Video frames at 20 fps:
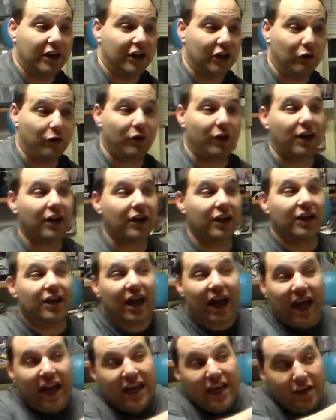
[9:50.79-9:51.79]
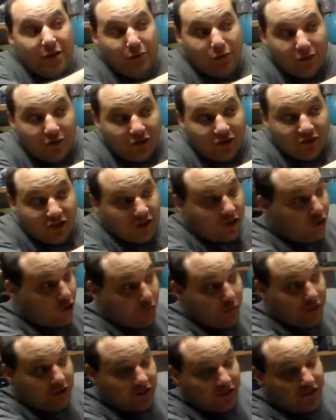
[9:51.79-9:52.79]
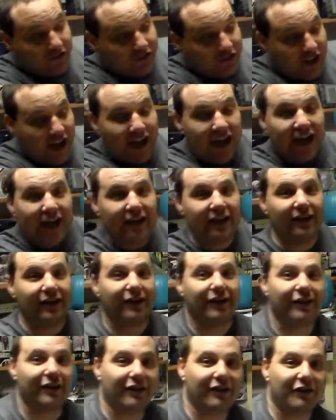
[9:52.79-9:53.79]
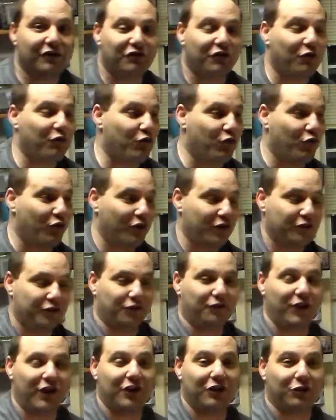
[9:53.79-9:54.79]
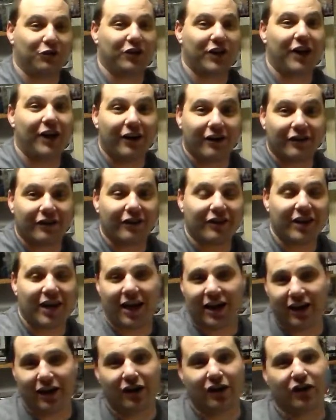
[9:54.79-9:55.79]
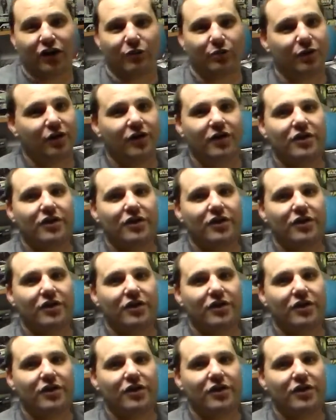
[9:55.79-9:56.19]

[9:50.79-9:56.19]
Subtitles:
you think you can aim just a little bit to the side for his fellow character and not hit him.